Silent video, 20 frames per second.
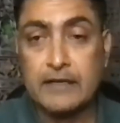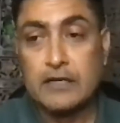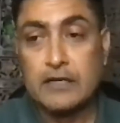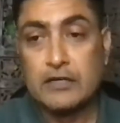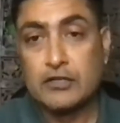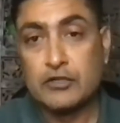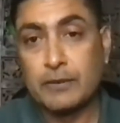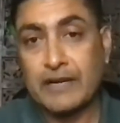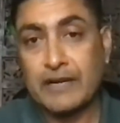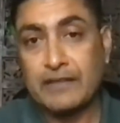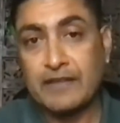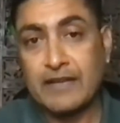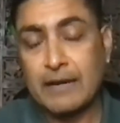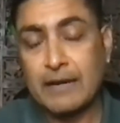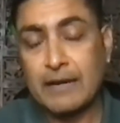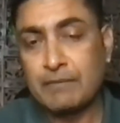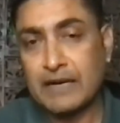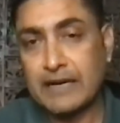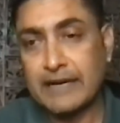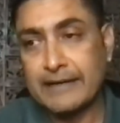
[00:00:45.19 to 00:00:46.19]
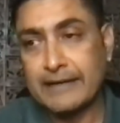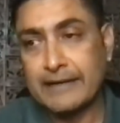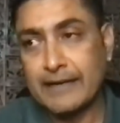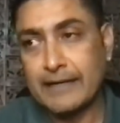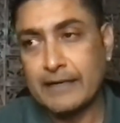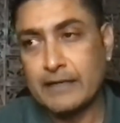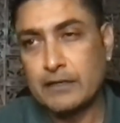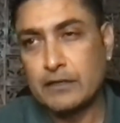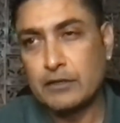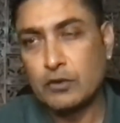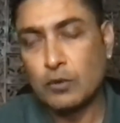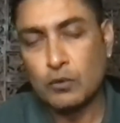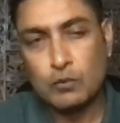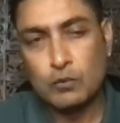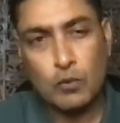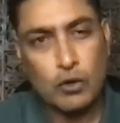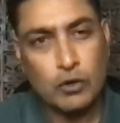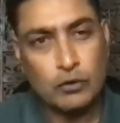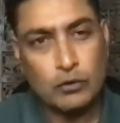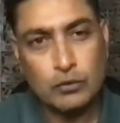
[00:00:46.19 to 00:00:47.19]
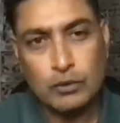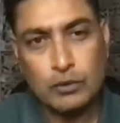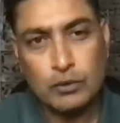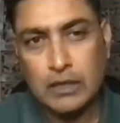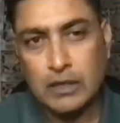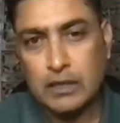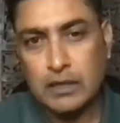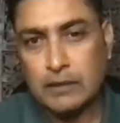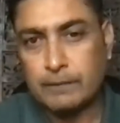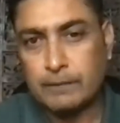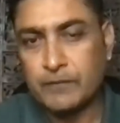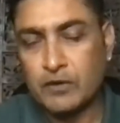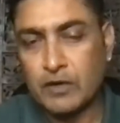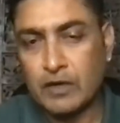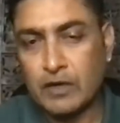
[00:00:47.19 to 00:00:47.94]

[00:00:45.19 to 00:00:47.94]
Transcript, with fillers: Hmm. So I think I'm, I, I don't want to uh,